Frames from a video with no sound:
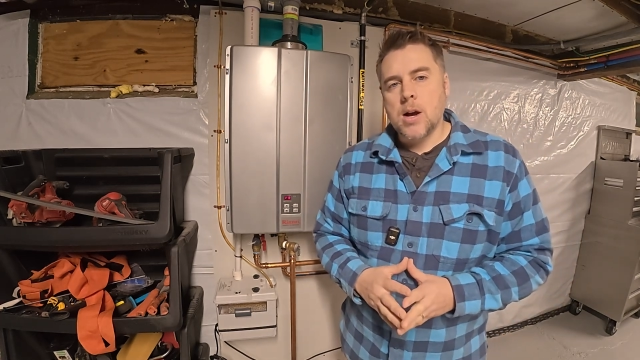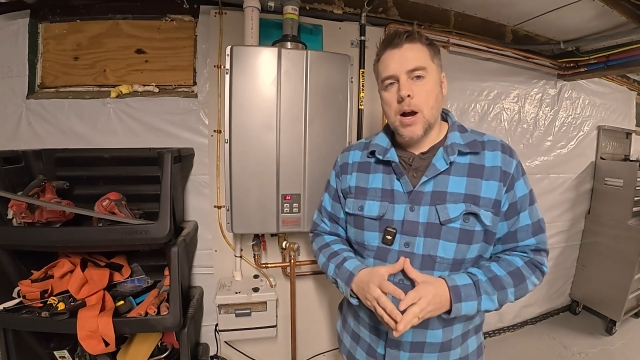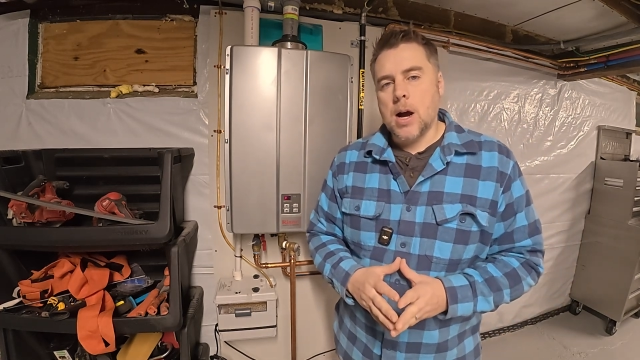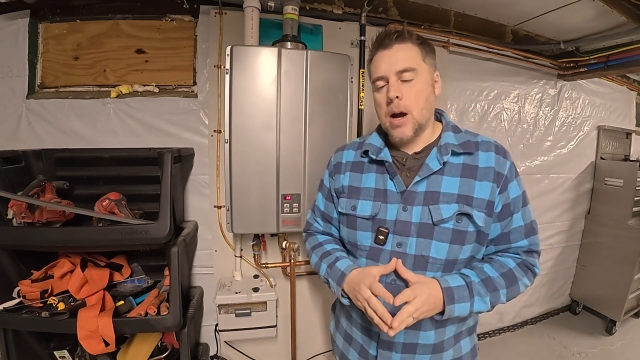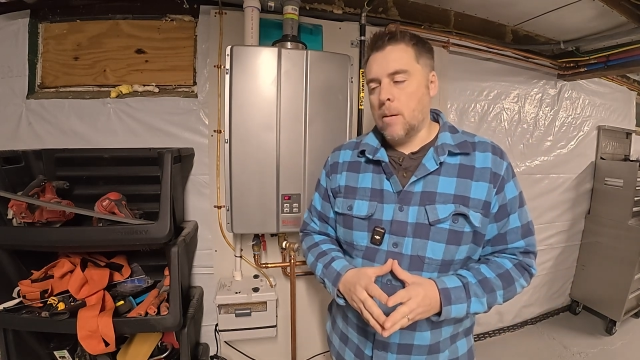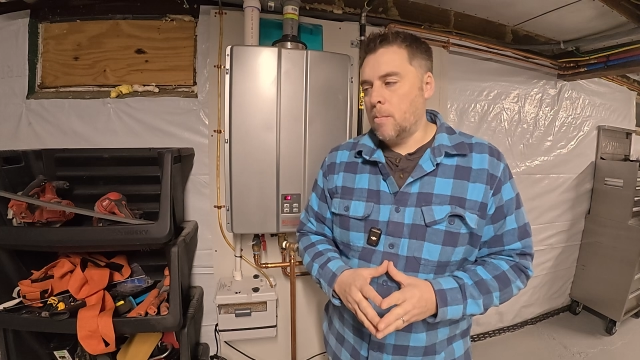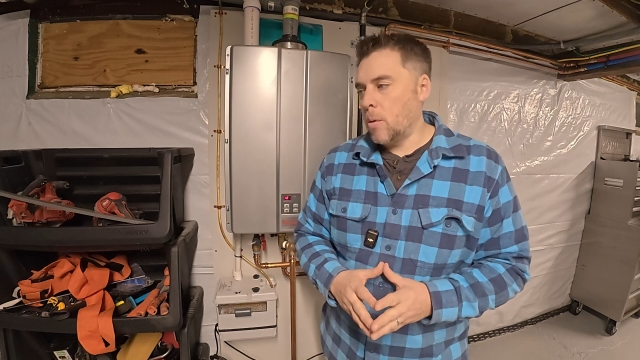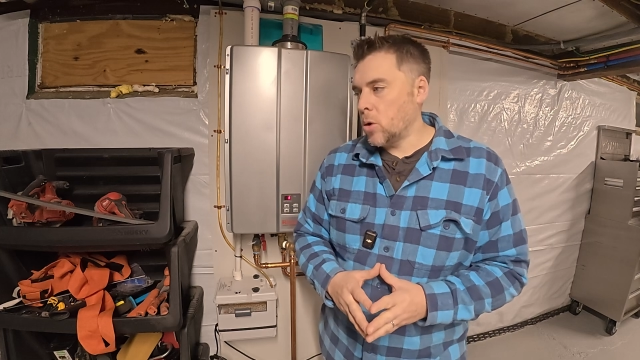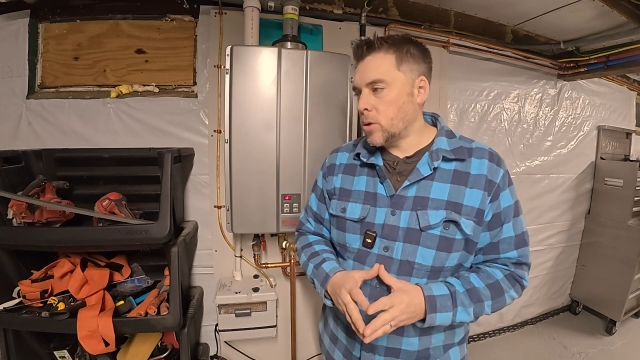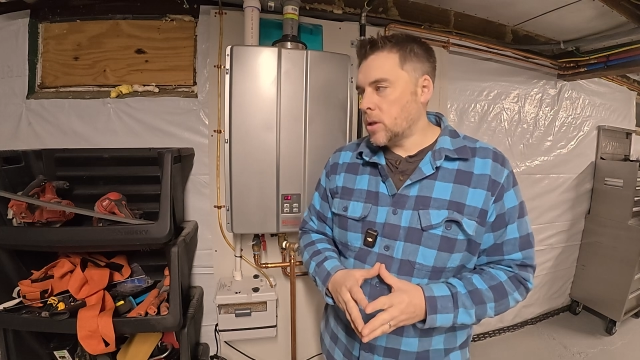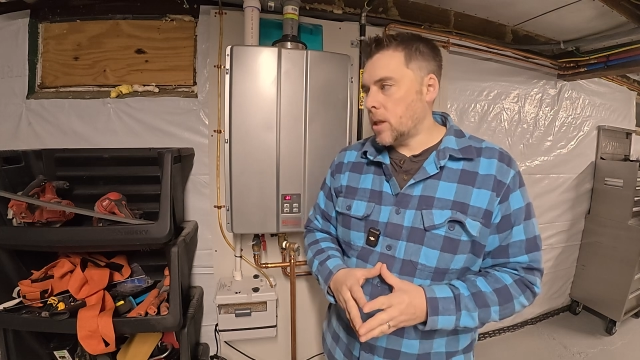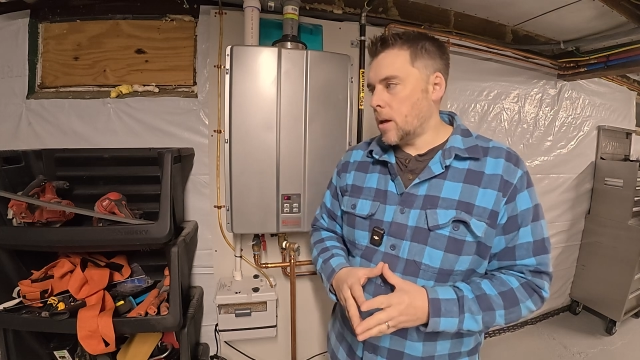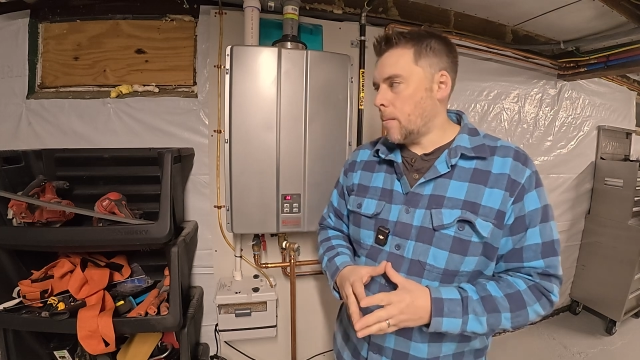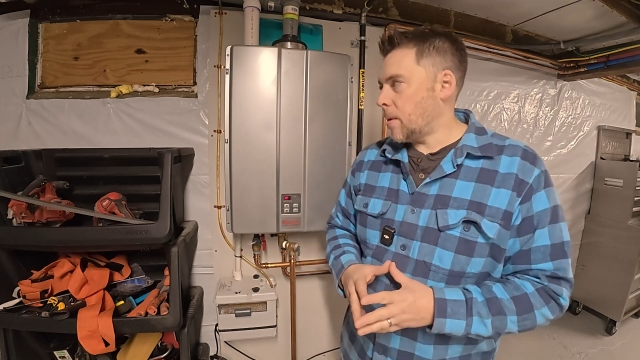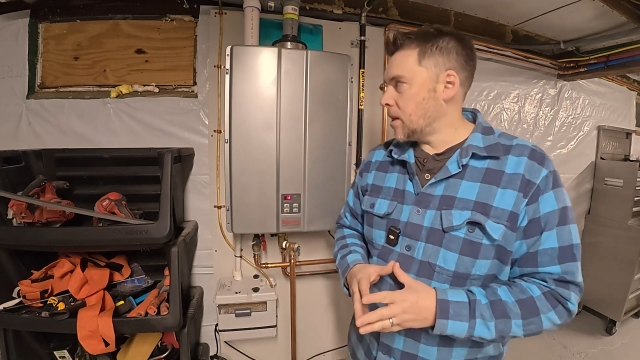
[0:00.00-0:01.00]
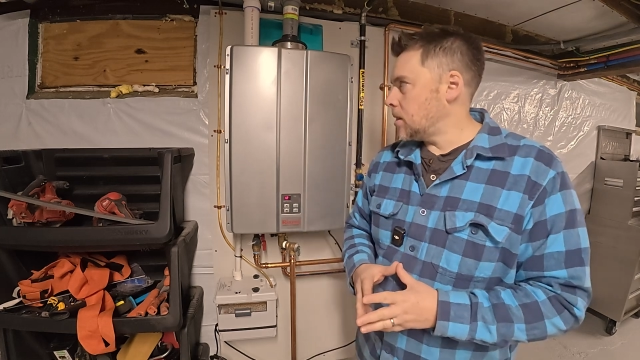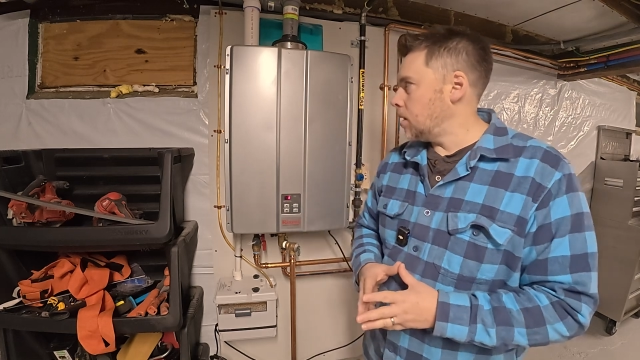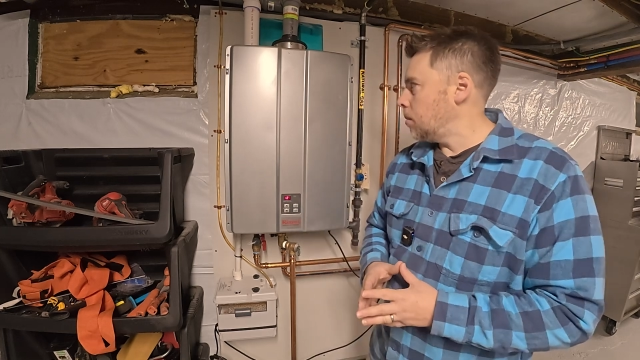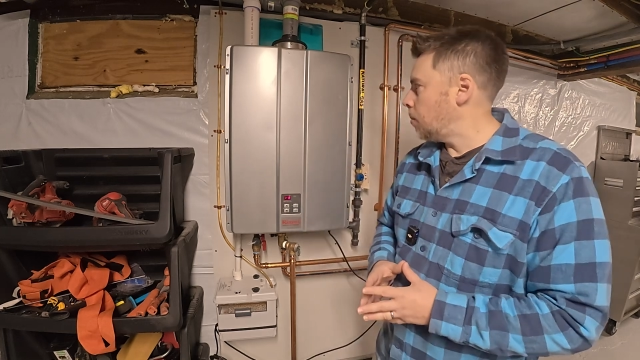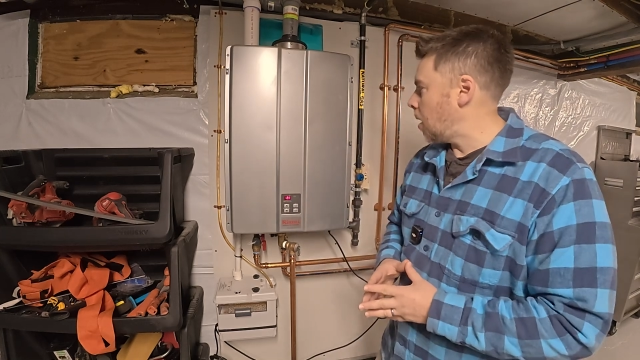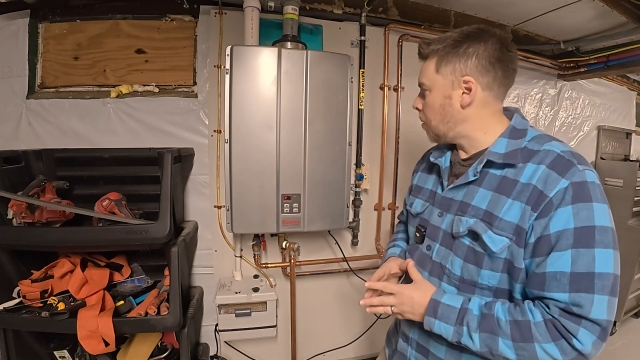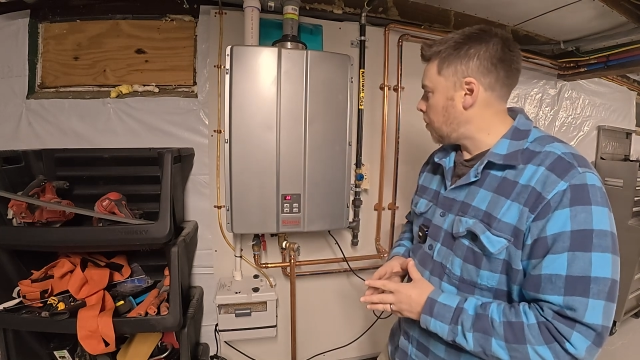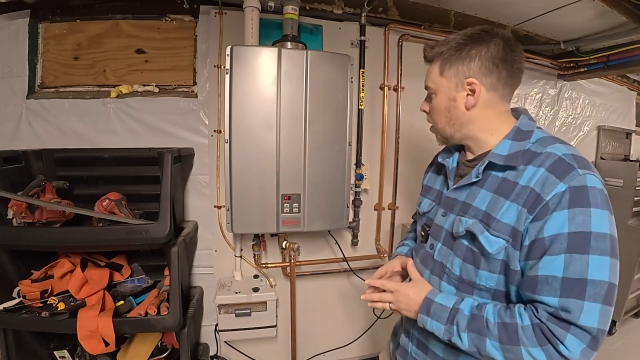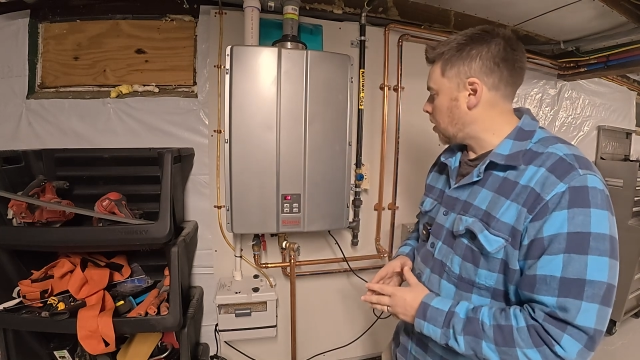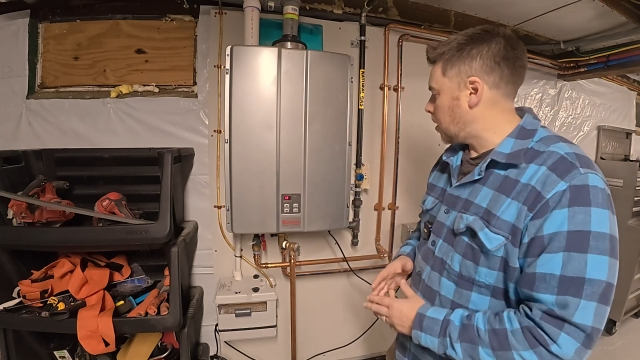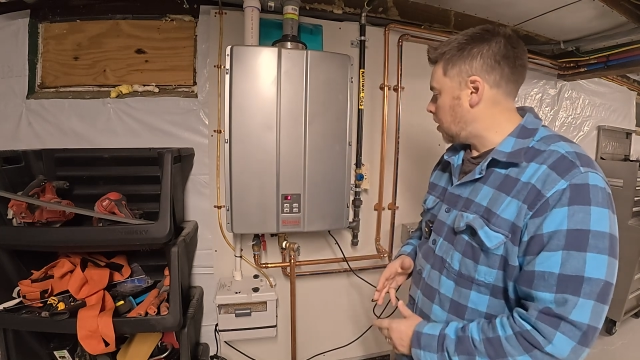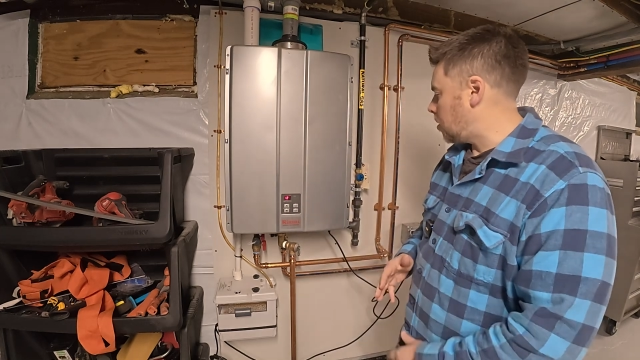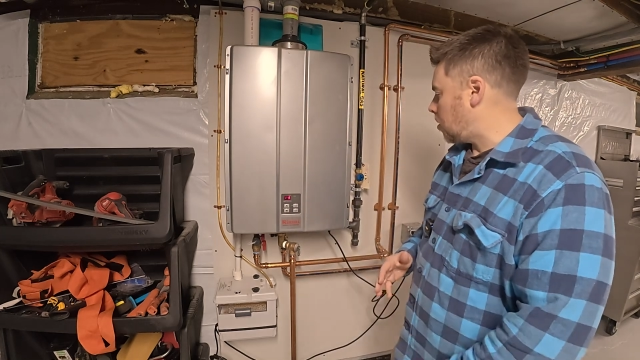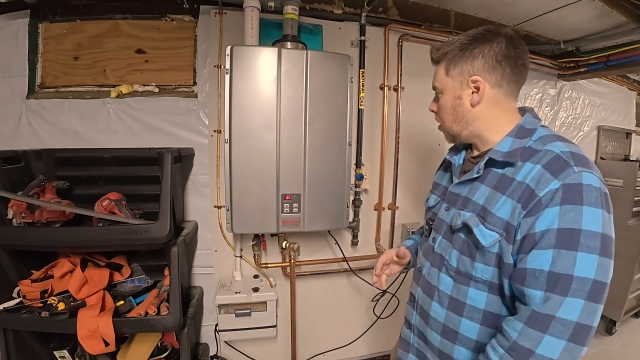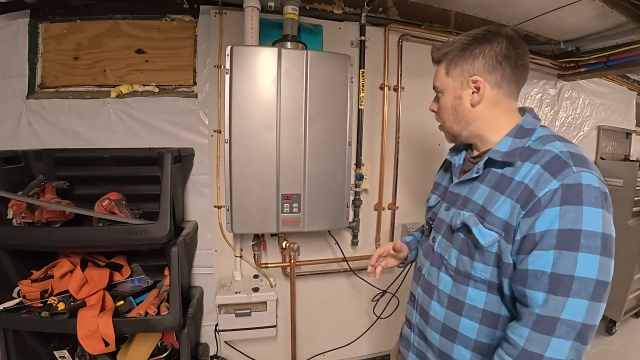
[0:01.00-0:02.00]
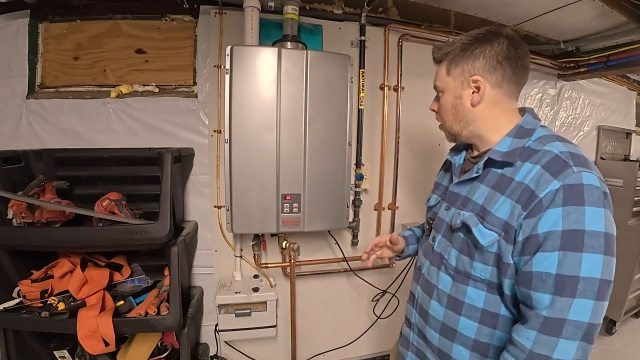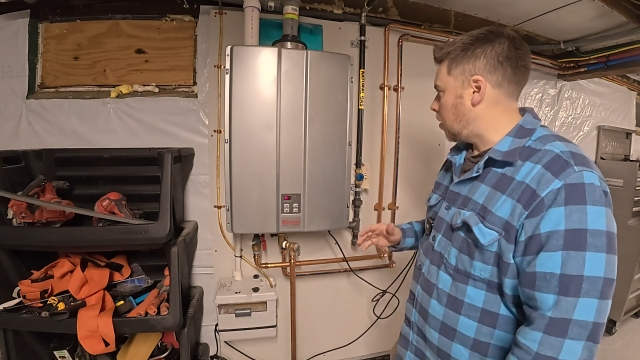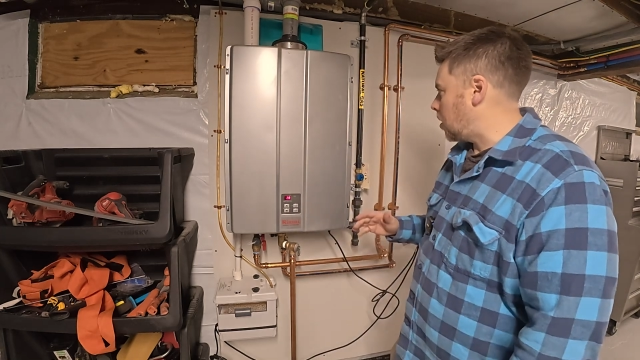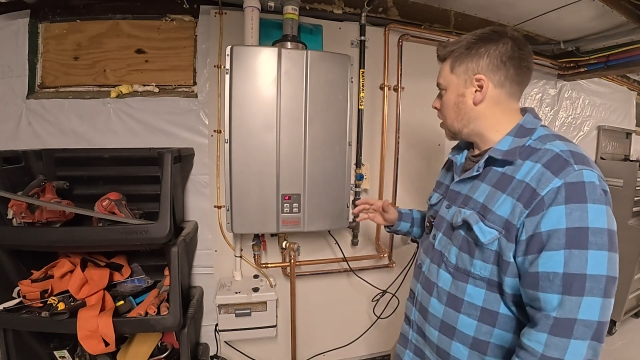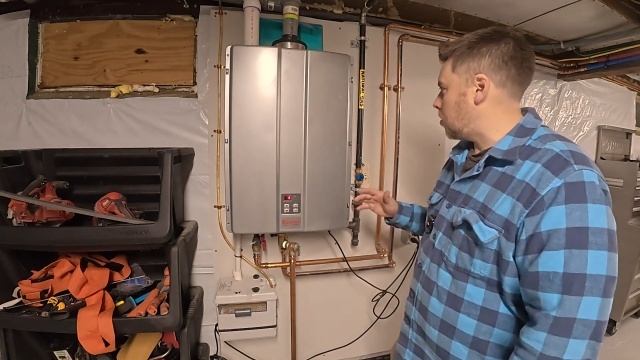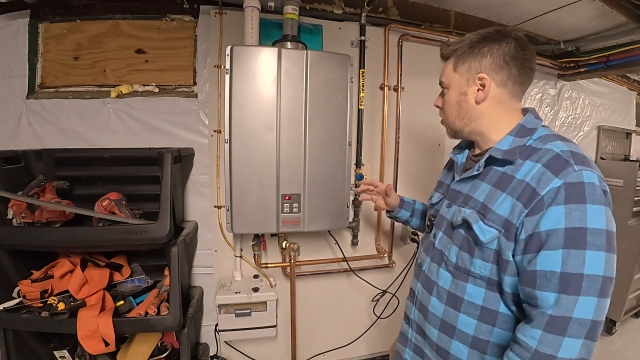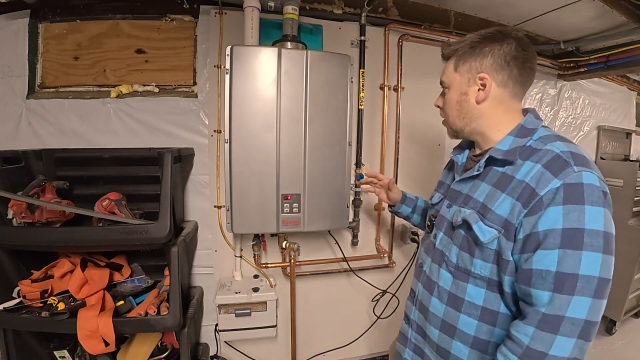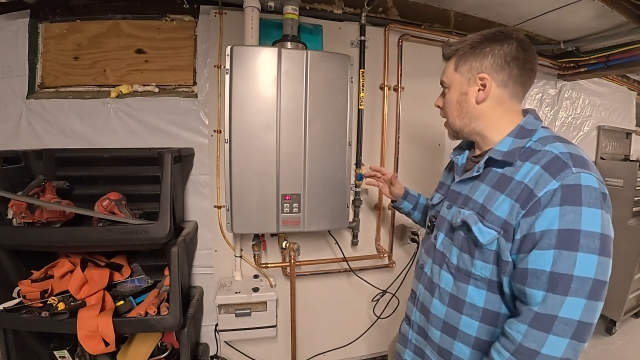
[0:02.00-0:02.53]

Most of them I see in my market are either